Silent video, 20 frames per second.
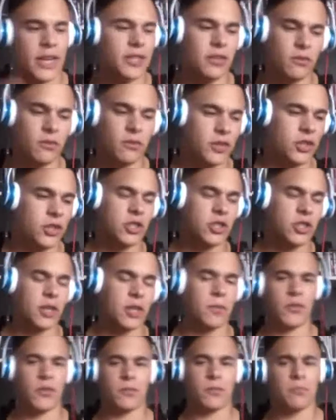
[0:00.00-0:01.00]
finish some
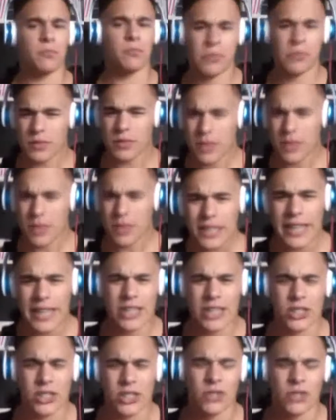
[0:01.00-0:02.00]
of them. I
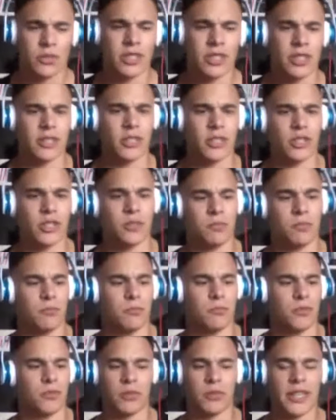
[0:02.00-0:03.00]
actually recently just
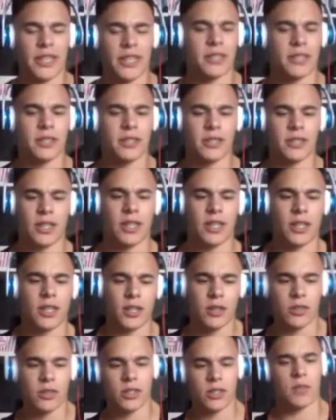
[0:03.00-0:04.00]
replayed
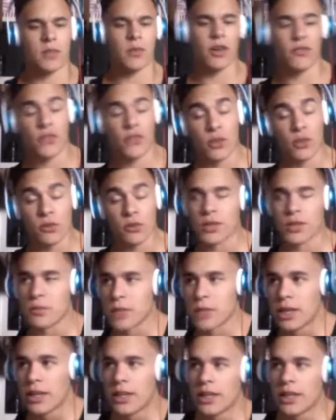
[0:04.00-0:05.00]
a few of them.
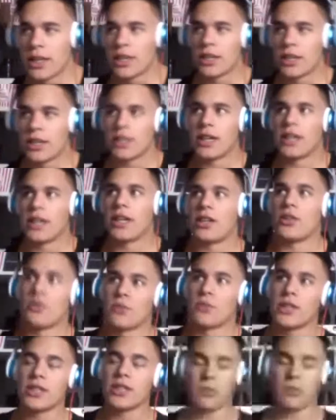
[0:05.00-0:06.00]
The
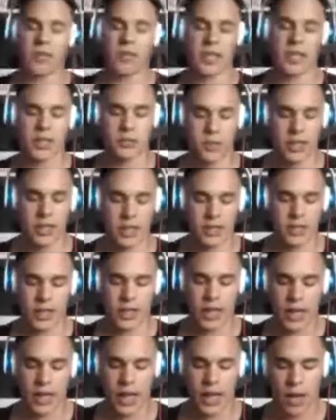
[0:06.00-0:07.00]
reason being is because
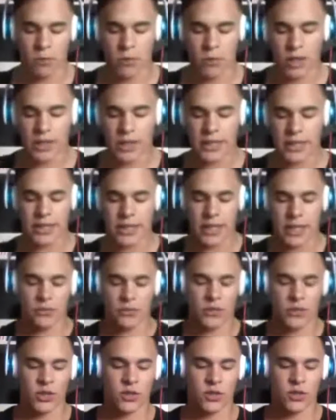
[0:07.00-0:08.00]
I'm really excited for
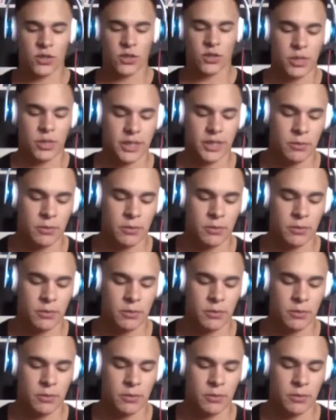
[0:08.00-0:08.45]
this film because